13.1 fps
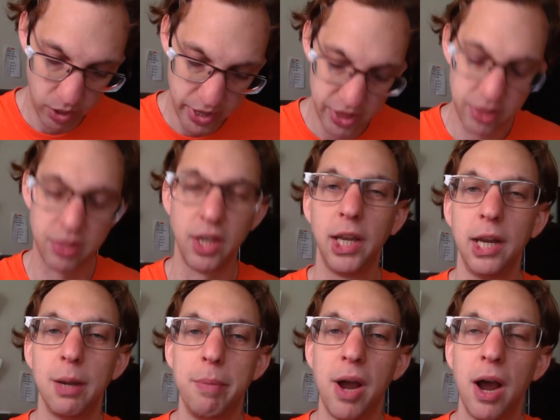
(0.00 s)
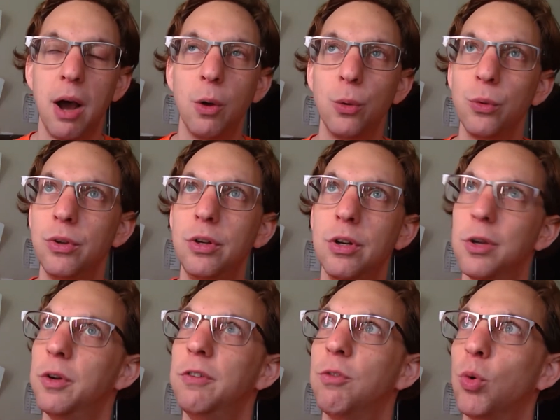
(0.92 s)
thinking about,
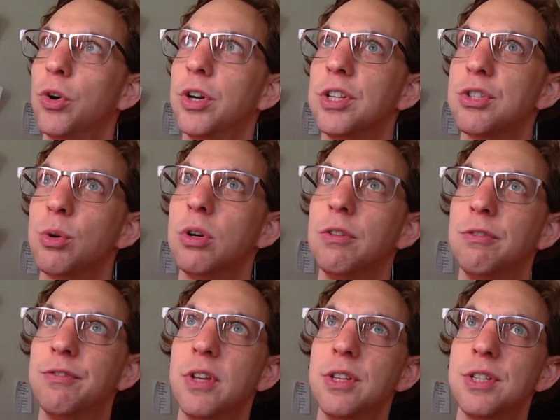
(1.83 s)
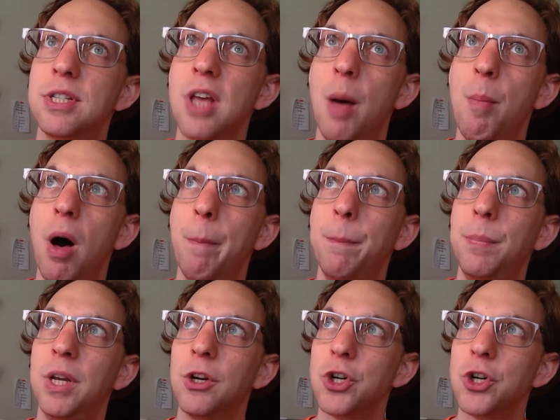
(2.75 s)
if we're to sort of sum up here